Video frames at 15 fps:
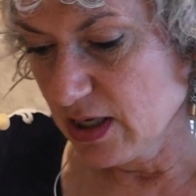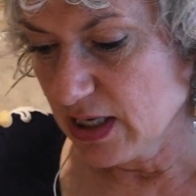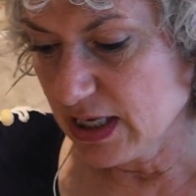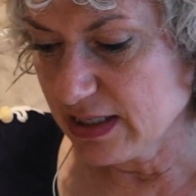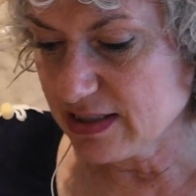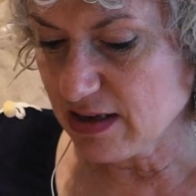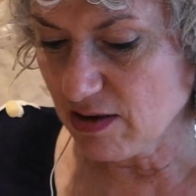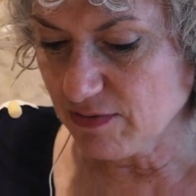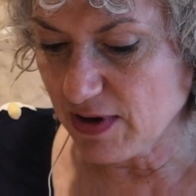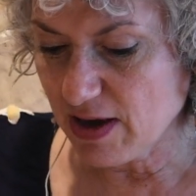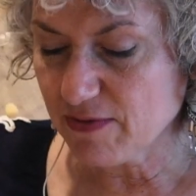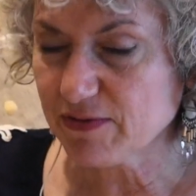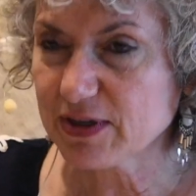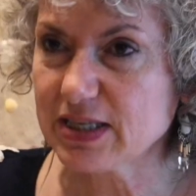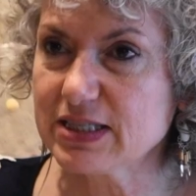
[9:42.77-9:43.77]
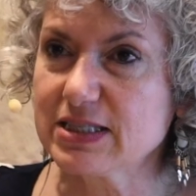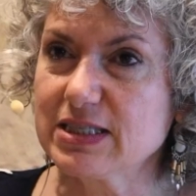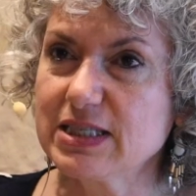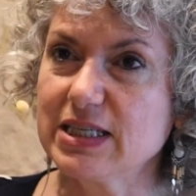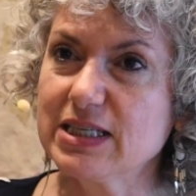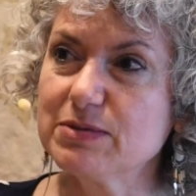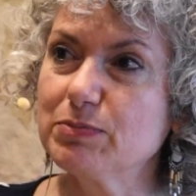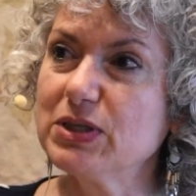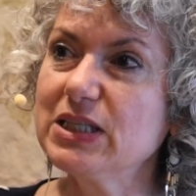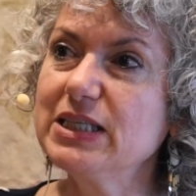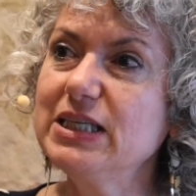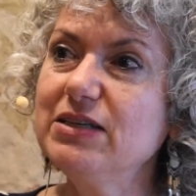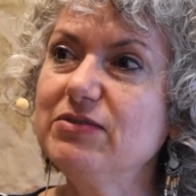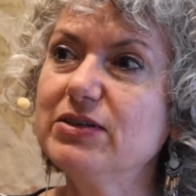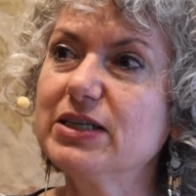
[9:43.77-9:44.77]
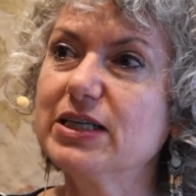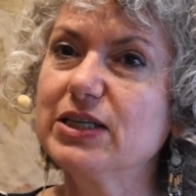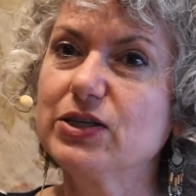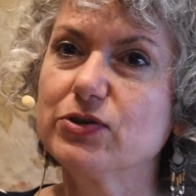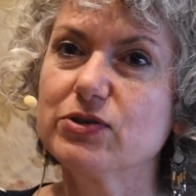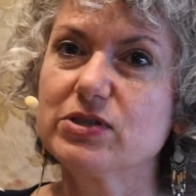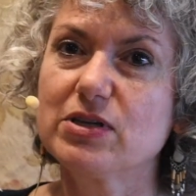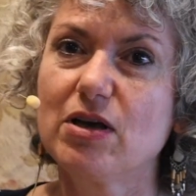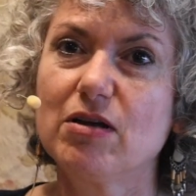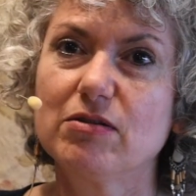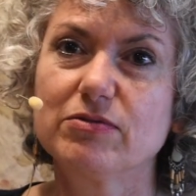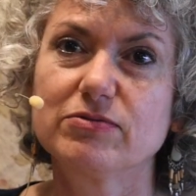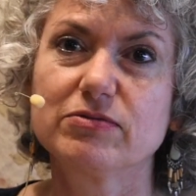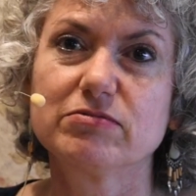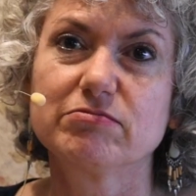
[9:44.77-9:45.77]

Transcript: and self-efficacy is believing in yourself